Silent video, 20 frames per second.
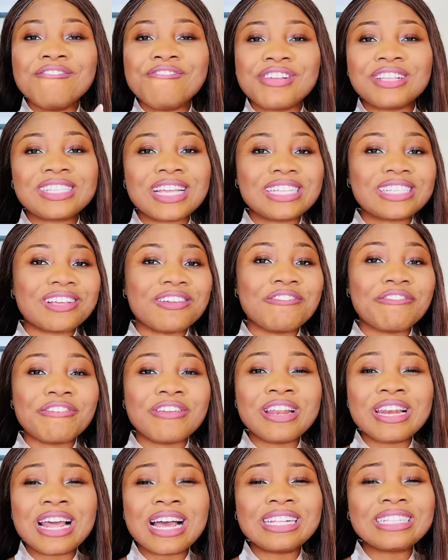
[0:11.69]
visas in
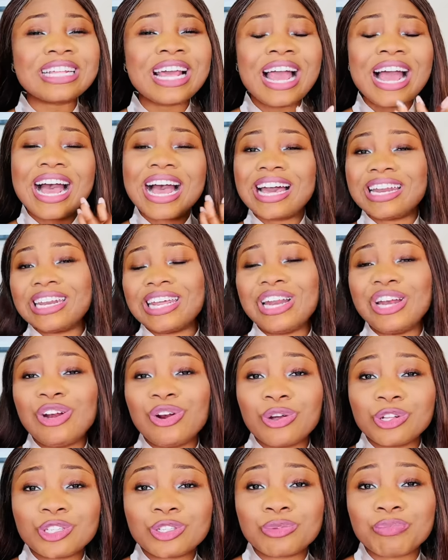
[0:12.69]
Finland, and a
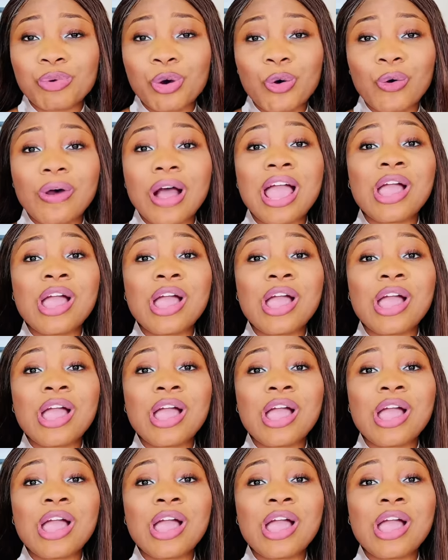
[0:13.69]
lot more.